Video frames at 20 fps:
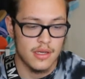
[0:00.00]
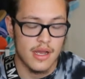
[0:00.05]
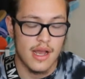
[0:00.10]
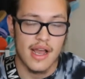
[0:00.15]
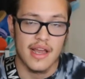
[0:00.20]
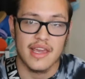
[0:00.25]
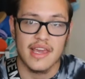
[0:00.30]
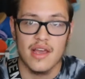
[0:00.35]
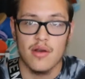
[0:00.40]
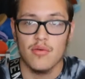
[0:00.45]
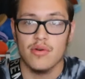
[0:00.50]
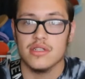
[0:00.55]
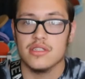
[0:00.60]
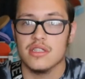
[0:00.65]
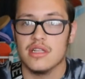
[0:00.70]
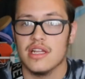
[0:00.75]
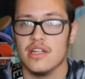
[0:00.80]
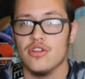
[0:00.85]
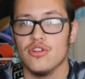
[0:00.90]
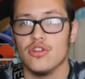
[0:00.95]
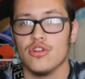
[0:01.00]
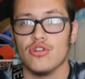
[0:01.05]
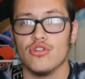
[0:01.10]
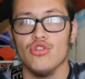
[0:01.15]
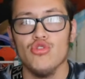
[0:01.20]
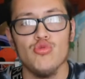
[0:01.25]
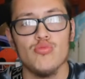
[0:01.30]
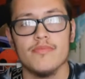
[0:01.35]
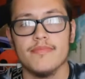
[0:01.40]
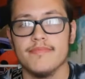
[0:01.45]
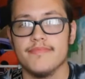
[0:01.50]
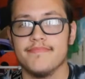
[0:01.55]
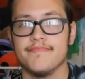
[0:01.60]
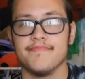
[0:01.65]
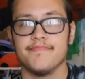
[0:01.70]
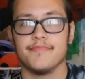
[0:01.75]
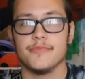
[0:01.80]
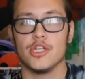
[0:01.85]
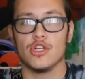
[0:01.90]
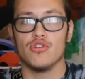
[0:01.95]
I can't wait till they do the group
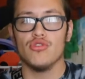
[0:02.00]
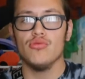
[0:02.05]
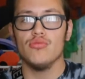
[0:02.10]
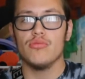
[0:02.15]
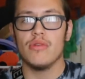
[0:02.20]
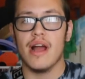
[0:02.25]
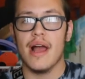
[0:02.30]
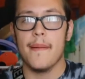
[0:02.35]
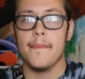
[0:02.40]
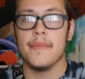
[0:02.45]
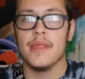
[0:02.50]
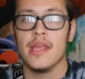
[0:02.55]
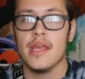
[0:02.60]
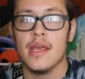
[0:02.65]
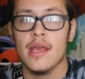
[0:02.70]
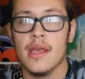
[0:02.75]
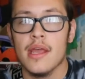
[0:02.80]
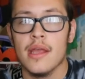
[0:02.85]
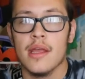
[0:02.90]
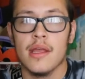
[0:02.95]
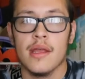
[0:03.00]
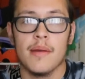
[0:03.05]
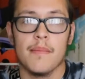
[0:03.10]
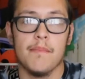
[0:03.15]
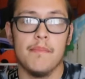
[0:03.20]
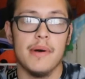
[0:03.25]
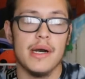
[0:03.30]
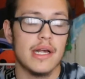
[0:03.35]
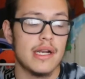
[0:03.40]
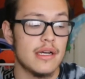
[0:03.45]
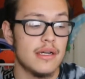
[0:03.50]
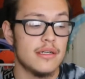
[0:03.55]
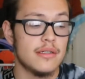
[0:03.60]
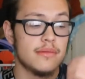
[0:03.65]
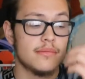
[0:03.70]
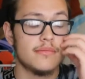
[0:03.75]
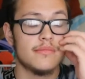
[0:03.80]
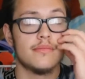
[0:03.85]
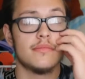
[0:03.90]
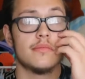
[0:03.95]
rap. But,
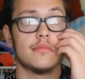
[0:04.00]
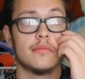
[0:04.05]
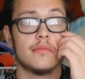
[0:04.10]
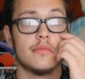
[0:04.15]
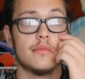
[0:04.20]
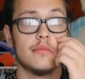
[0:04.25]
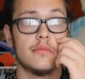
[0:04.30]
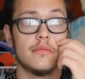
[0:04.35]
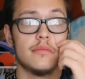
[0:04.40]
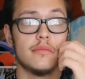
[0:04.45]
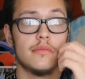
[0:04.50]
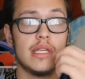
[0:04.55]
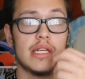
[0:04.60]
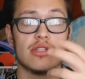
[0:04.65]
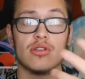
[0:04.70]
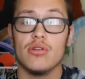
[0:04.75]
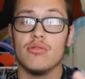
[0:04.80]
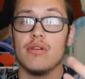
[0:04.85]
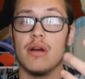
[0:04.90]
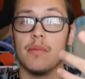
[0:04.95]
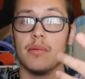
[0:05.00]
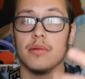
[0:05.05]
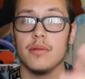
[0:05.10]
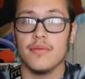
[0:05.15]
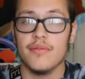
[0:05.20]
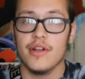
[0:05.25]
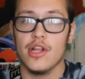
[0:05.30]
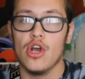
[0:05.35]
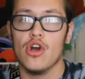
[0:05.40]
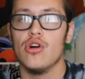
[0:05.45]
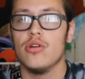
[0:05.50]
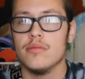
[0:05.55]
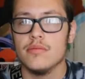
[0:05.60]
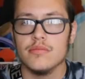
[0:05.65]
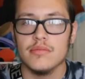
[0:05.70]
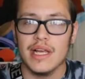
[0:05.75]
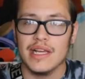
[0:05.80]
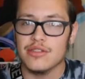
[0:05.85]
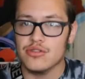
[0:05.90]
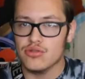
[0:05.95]
that's gonna wrap up the video.
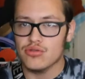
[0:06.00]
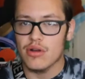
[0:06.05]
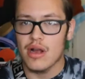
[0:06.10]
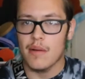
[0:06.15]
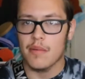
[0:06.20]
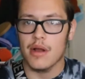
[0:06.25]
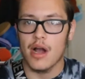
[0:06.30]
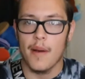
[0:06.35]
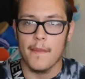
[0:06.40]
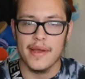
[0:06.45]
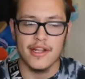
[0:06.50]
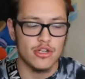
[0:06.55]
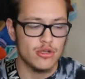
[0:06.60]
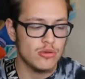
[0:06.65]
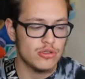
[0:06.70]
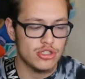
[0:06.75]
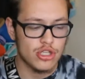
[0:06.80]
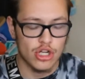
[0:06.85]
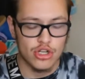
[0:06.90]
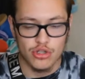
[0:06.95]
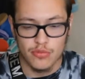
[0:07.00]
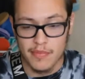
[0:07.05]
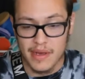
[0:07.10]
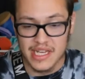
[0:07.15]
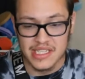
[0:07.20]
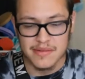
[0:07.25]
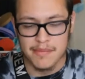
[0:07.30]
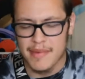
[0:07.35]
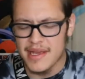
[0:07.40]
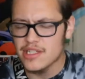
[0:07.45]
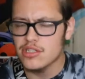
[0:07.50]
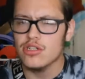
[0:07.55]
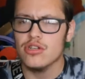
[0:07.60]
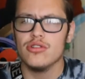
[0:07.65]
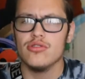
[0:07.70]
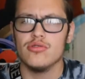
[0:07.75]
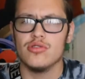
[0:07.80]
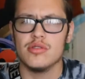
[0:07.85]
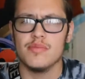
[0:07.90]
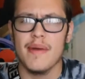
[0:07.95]
Like, subscribe, comment, do what y'all do best. Make sure
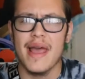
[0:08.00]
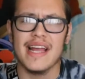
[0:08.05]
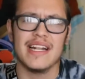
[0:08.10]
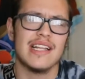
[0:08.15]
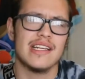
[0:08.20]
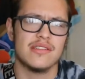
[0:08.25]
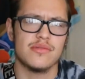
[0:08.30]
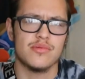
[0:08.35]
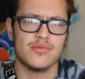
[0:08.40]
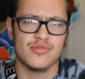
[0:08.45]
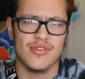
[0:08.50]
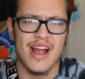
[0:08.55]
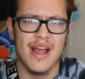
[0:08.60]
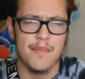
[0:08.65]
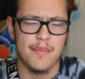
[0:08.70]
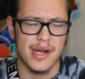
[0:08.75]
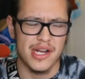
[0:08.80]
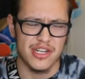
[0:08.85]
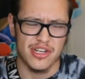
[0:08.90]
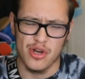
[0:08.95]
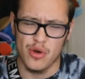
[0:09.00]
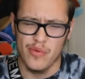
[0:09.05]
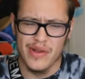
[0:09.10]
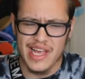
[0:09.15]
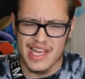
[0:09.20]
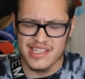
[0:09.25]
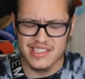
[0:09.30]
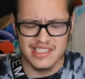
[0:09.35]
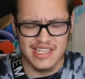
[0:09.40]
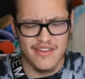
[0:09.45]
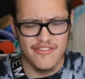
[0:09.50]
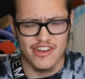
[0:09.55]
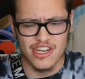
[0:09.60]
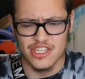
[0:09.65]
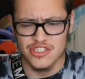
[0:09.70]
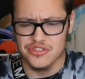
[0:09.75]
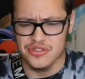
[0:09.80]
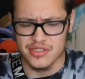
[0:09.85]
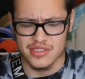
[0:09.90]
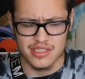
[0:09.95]
you smack that subscribe button. No, we at
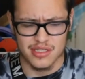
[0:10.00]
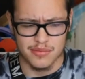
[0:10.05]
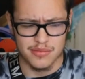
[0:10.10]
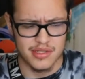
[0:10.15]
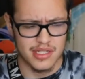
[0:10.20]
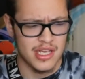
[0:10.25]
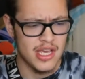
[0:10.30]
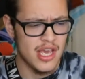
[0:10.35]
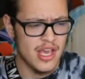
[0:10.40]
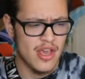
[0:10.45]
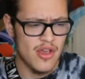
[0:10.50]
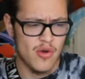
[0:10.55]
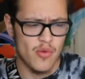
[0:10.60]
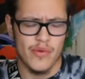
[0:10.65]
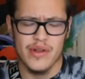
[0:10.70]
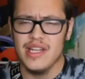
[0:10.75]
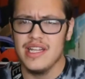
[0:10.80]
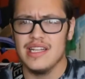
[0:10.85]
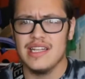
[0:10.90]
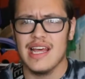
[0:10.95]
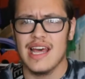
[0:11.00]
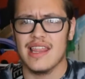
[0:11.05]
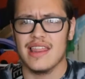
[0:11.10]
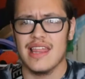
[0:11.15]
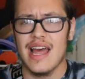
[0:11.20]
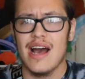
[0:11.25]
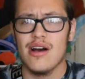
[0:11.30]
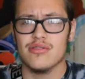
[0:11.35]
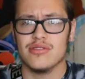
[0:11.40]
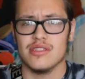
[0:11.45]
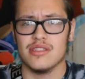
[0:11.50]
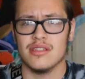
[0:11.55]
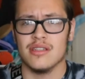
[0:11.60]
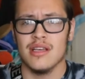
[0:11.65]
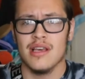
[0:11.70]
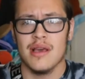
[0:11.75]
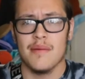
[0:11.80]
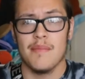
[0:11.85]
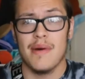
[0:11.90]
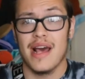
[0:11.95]
700 or something. We need that 1,000
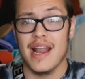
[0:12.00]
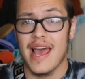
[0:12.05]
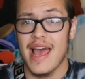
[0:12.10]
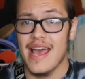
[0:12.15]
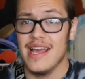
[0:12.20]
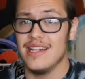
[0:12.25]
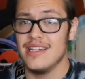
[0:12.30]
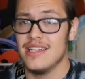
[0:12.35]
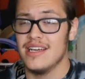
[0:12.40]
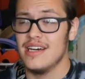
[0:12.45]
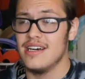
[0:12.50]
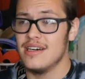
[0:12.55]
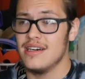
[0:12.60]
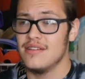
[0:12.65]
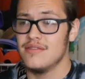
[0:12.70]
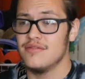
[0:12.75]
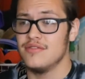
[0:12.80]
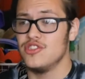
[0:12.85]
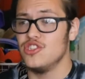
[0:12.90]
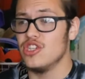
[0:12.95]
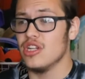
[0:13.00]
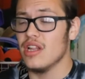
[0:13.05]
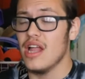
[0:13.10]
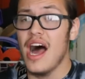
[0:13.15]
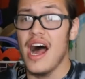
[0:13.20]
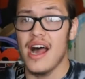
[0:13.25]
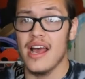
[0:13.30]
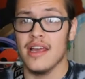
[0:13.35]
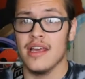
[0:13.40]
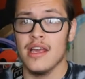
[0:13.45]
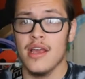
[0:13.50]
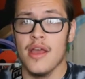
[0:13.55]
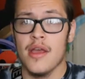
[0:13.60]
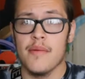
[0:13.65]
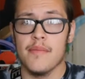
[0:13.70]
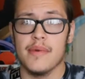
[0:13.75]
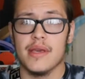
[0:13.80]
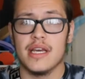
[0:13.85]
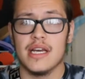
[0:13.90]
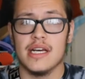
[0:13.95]
by the end of July.
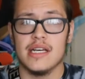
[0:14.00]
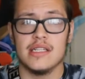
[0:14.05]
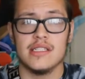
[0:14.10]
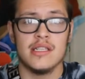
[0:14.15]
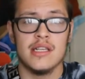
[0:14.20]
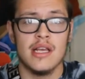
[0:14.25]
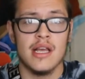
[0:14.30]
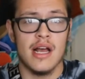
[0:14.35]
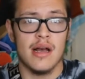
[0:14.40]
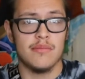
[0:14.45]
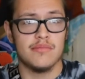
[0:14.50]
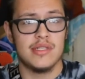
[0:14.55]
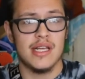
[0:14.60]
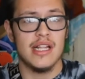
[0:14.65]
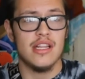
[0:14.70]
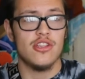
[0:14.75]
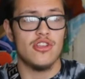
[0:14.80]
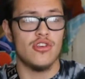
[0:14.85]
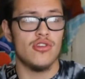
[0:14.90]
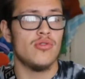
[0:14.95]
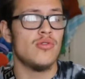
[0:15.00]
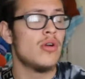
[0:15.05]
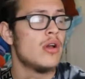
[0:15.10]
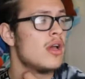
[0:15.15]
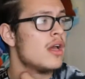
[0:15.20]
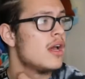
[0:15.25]
Because, I'm telling you,